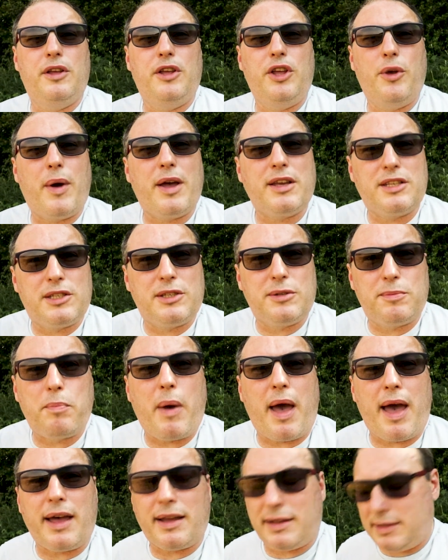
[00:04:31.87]
you
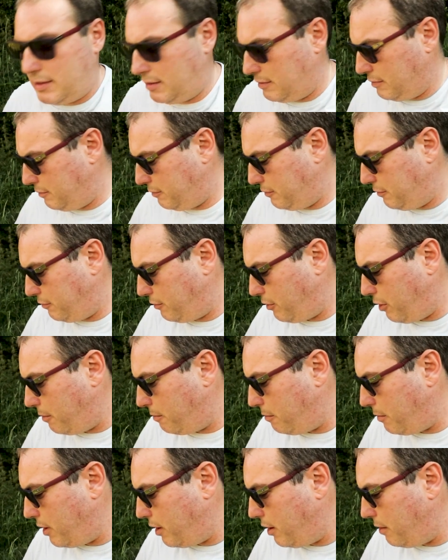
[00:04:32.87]
expect
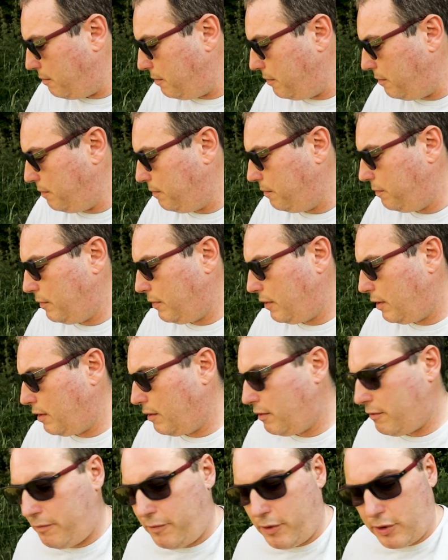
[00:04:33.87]
from
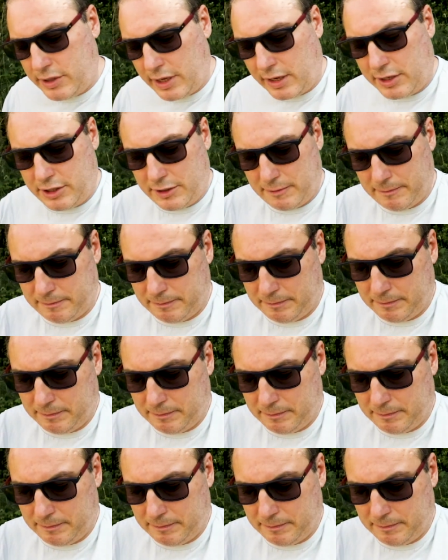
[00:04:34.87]
footage.